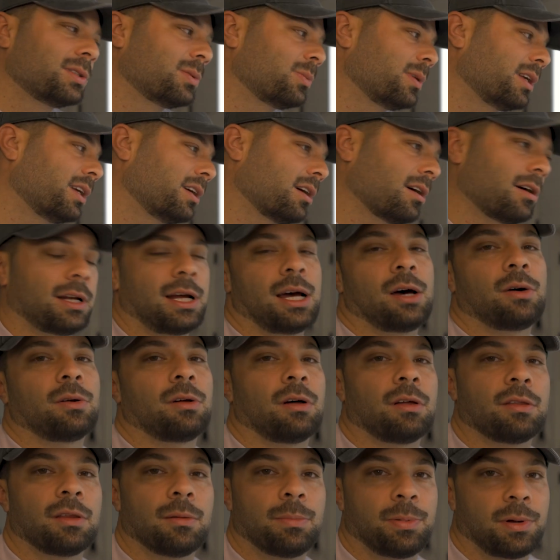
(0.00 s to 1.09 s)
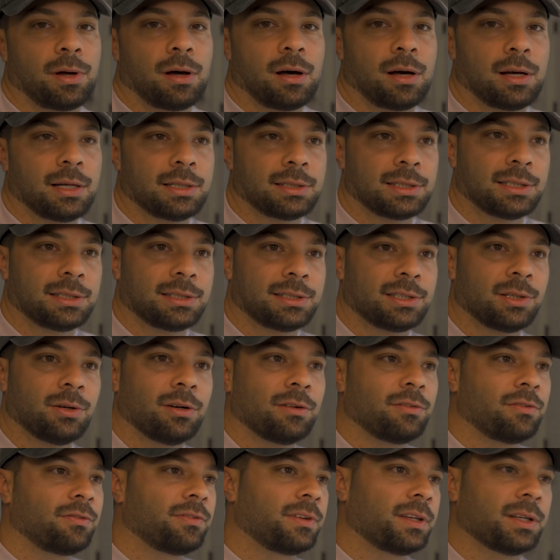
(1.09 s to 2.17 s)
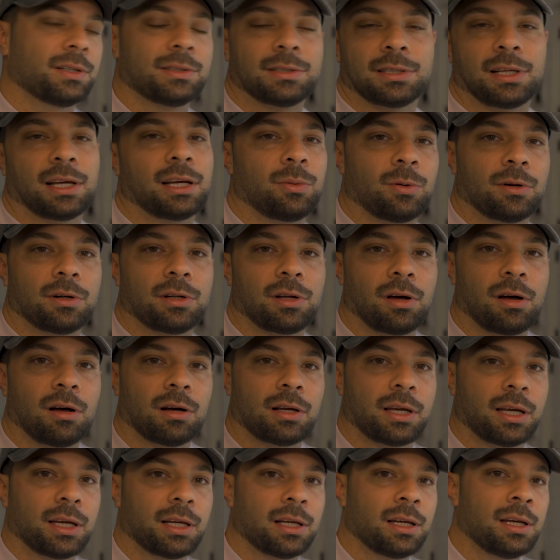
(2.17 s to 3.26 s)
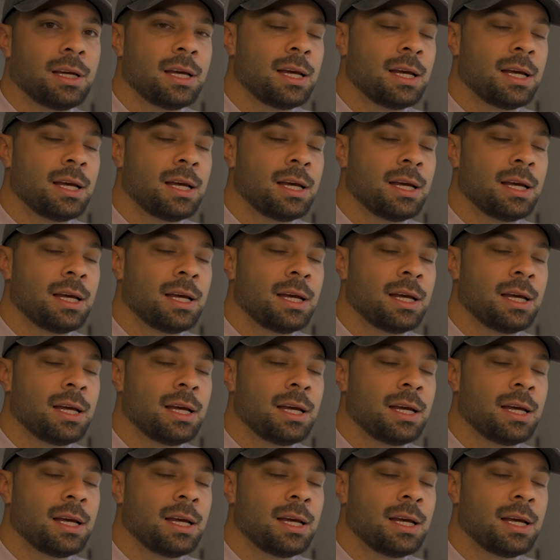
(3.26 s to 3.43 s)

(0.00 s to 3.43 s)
We cut out all the pauses so it feels like we're talking